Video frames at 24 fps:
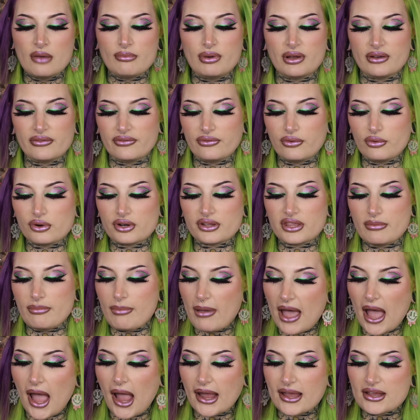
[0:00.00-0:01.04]
but for the
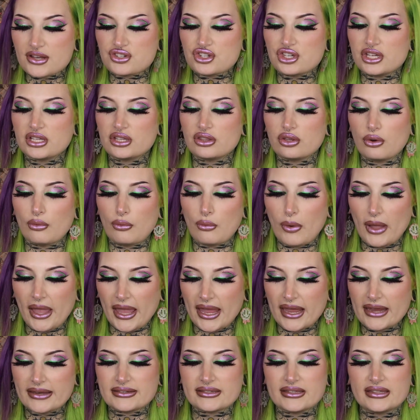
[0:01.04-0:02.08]
packaging, the
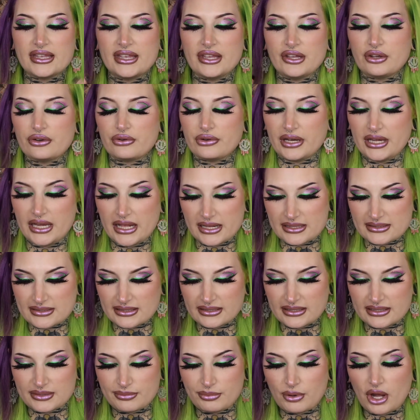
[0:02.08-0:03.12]
weight, the ingredients in
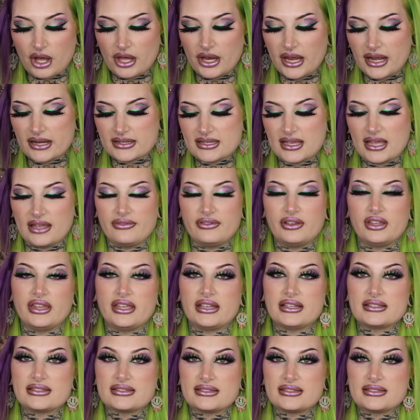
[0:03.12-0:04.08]
this product, I feel like